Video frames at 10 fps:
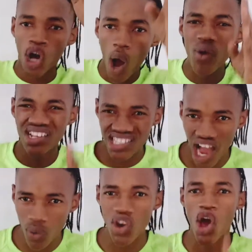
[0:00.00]
going
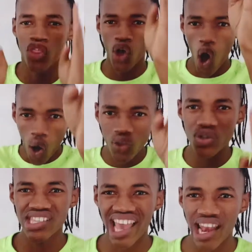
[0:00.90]
down, all those
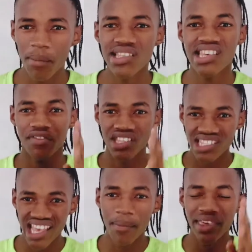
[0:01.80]
elements have the
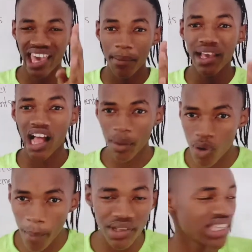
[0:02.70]
same chemical
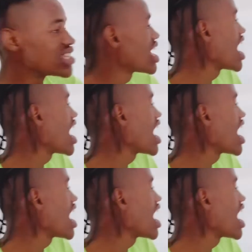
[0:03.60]
properties.